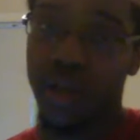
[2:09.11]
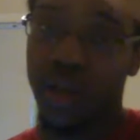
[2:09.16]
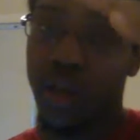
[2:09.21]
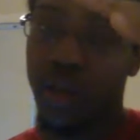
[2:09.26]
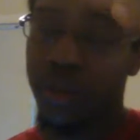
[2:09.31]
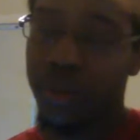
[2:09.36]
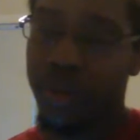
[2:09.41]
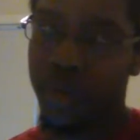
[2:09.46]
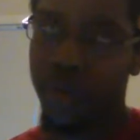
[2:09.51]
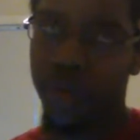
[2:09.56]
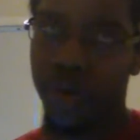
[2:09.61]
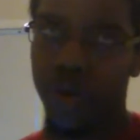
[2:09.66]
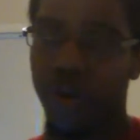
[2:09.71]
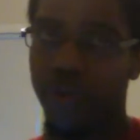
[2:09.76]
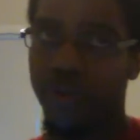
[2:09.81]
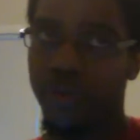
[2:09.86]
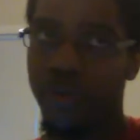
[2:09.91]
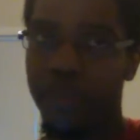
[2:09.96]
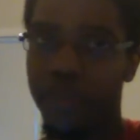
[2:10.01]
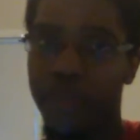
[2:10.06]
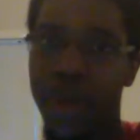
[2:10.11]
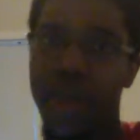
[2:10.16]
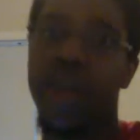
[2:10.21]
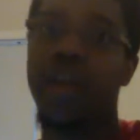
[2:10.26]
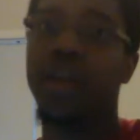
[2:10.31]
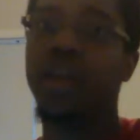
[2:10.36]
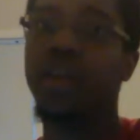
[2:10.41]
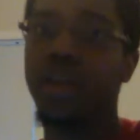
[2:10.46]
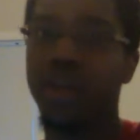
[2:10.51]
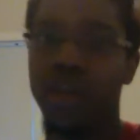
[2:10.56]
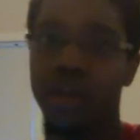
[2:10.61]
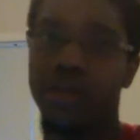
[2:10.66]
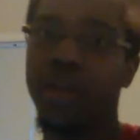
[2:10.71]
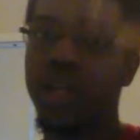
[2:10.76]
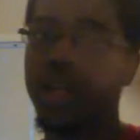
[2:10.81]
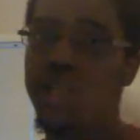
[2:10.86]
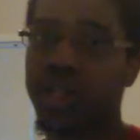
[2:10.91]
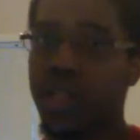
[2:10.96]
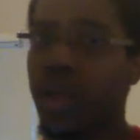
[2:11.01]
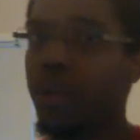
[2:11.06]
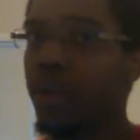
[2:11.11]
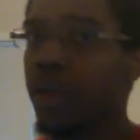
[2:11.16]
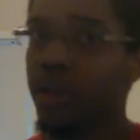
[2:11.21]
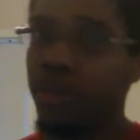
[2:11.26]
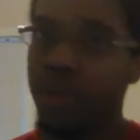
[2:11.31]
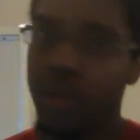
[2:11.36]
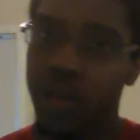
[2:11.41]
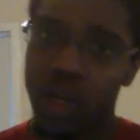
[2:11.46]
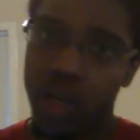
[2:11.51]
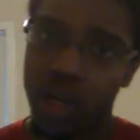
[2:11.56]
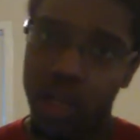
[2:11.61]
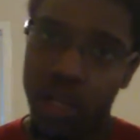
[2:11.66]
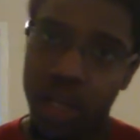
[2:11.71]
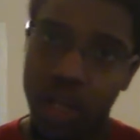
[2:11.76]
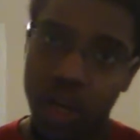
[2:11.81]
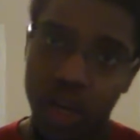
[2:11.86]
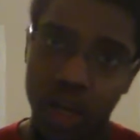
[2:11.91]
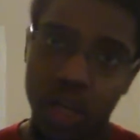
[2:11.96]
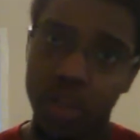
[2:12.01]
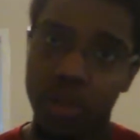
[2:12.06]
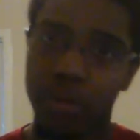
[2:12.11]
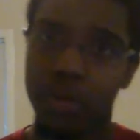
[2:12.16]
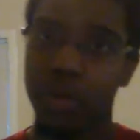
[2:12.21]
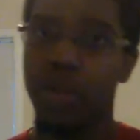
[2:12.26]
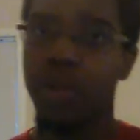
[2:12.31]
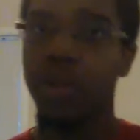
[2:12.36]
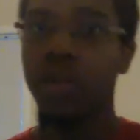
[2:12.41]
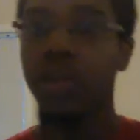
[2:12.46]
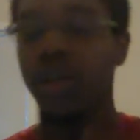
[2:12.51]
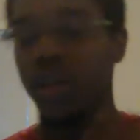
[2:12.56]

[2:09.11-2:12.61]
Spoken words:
We're going from ban, limited, semi-limited, and then unlimited.